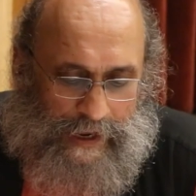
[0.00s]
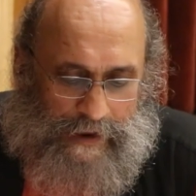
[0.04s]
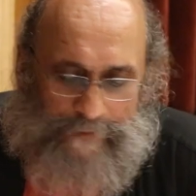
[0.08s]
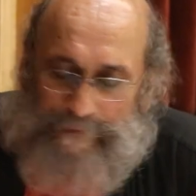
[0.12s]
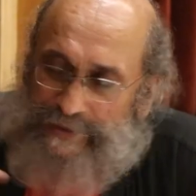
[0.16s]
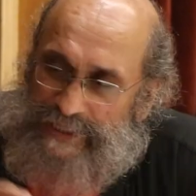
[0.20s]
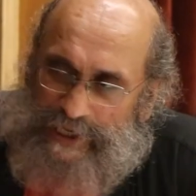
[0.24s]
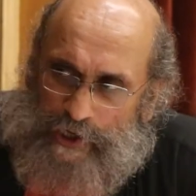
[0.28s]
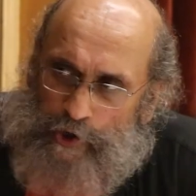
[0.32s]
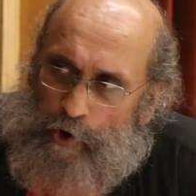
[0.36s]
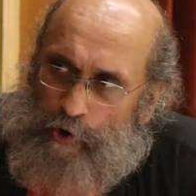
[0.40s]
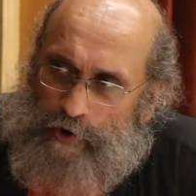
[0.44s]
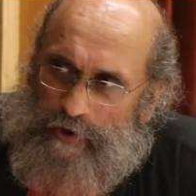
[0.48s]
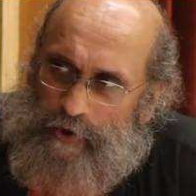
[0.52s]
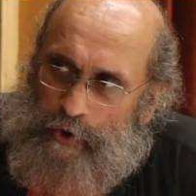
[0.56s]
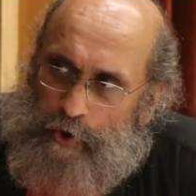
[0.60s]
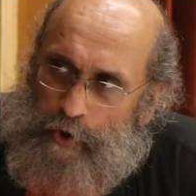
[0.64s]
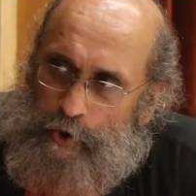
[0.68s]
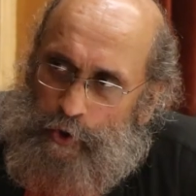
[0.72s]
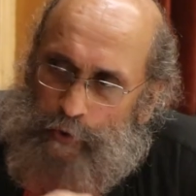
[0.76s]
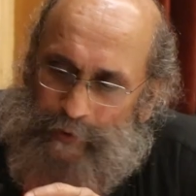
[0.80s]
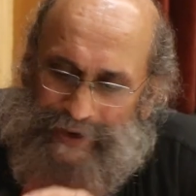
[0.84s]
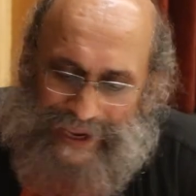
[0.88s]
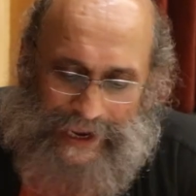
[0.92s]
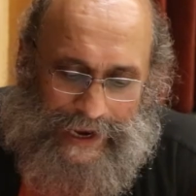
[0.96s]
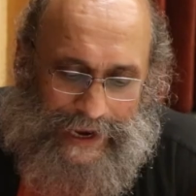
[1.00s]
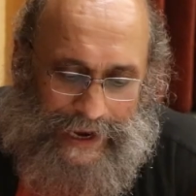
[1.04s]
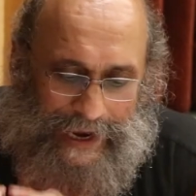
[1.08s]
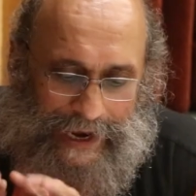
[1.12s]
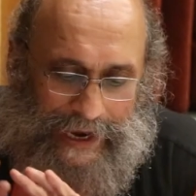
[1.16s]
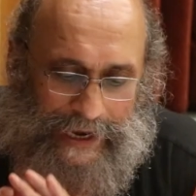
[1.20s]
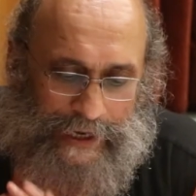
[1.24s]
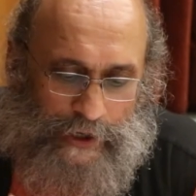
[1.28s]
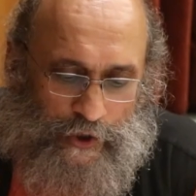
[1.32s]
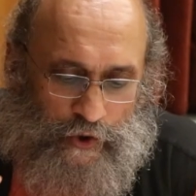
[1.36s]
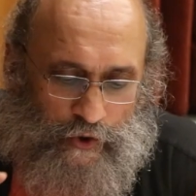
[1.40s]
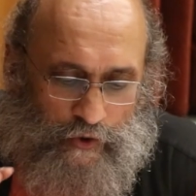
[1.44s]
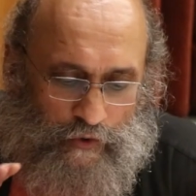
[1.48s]
but they're not looking
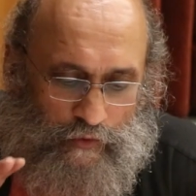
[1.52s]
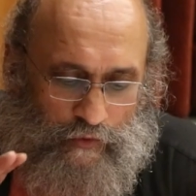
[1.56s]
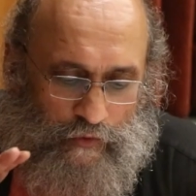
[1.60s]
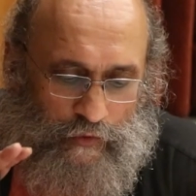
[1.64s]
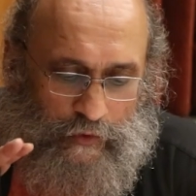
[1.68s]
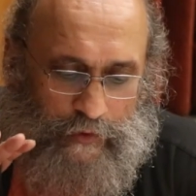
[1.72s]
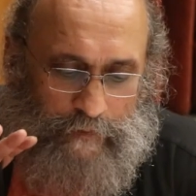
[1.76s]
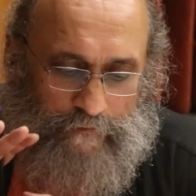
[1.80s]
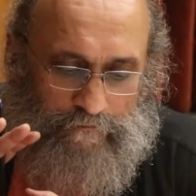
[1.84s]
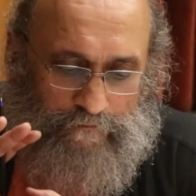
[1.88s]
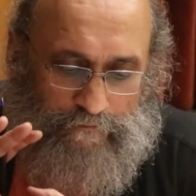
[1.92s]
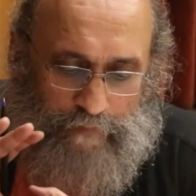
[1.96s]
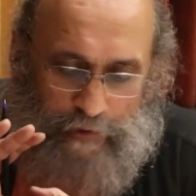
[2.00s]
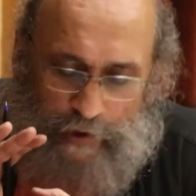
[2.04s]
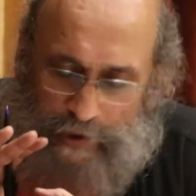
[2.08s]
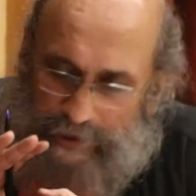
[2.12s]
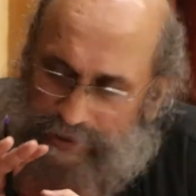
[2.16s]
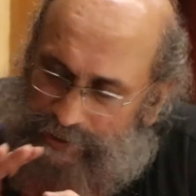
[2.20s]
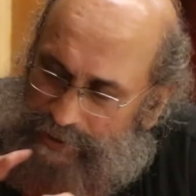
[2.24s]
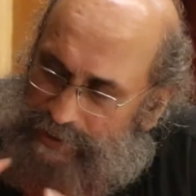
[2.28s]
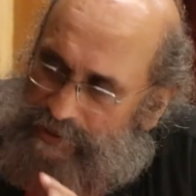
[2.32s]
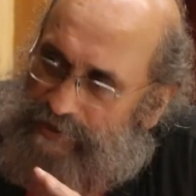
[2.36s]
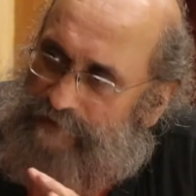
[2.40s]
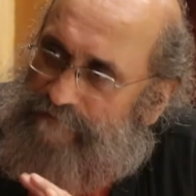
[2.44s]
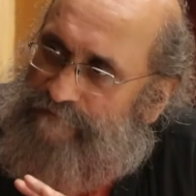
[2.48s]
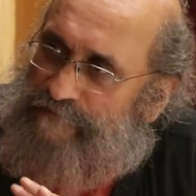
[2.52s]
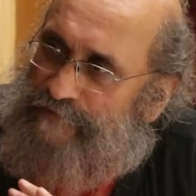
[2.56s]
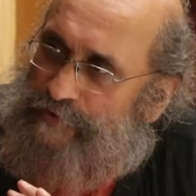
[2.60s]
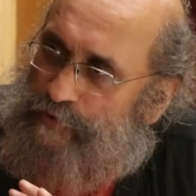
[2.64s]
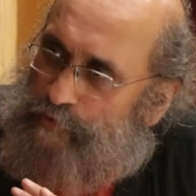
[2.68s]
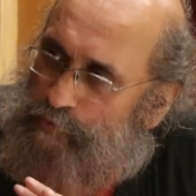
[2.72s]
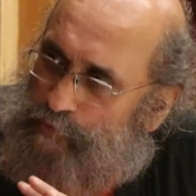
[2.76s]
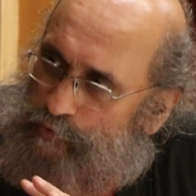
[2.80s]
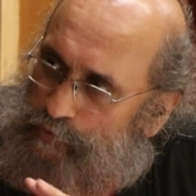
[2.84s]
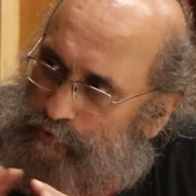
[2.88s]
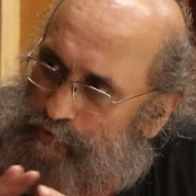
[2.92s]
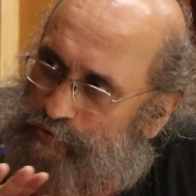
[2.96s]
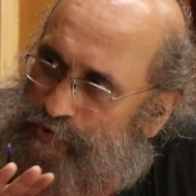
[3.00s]
into political
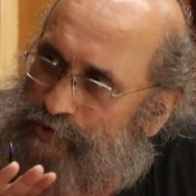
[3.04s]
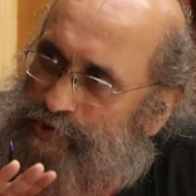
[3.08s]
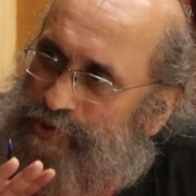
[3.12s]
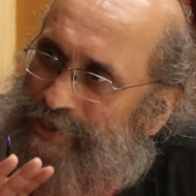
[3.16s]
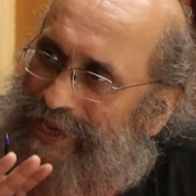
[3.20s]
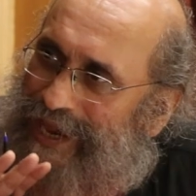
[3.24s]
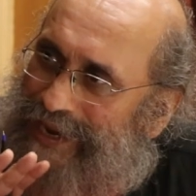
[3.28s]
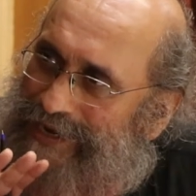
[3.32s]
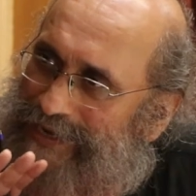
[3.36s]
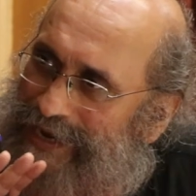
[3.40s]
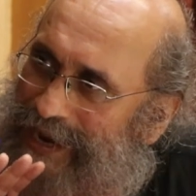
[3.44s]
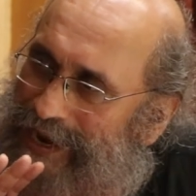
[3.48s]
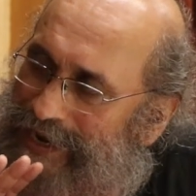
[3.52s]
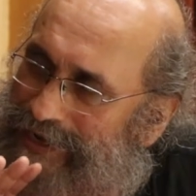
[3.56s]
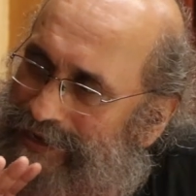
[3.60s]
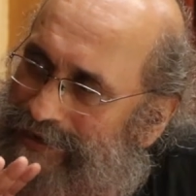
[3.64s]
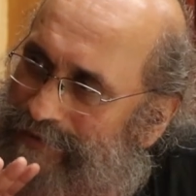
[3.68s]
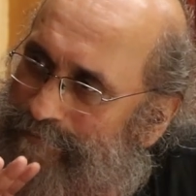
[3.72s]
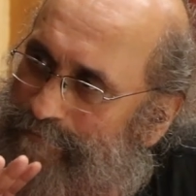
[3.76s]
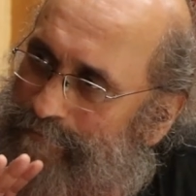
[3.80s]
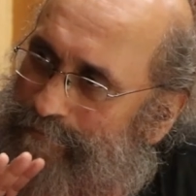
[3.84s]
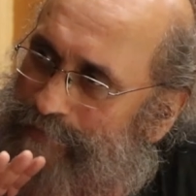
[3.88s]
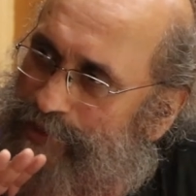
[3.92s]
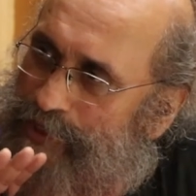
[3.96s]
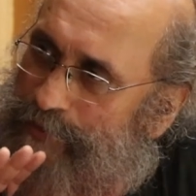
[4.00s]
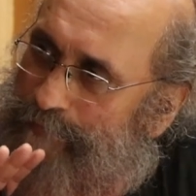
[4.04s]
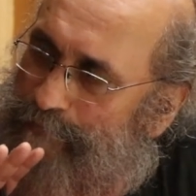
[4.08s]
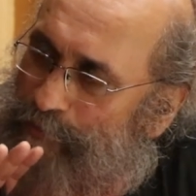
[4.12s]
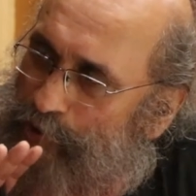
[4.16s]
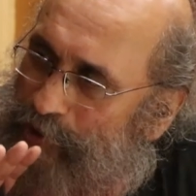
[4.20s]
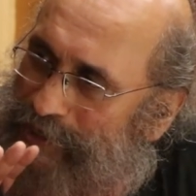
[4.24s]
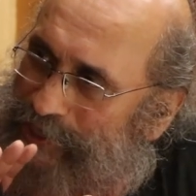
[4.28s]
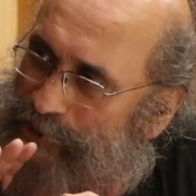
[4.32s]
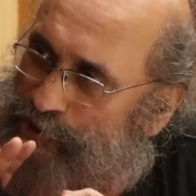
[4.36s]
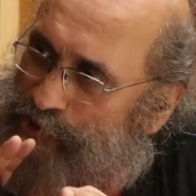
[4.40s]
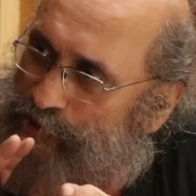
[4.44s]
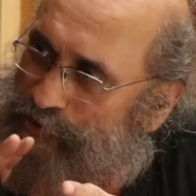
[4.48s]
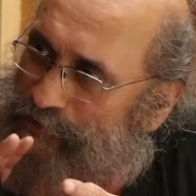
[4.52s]
views and, and
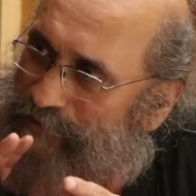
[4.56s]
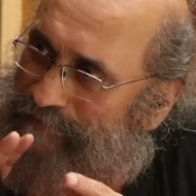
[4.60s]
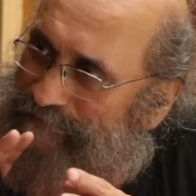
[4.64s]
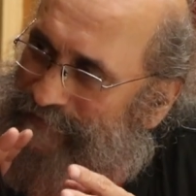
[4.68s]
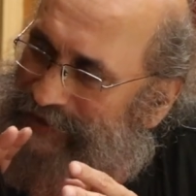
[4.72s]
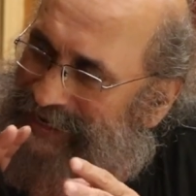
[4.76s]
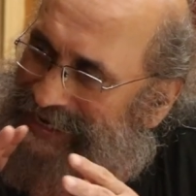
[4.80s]
manipulation of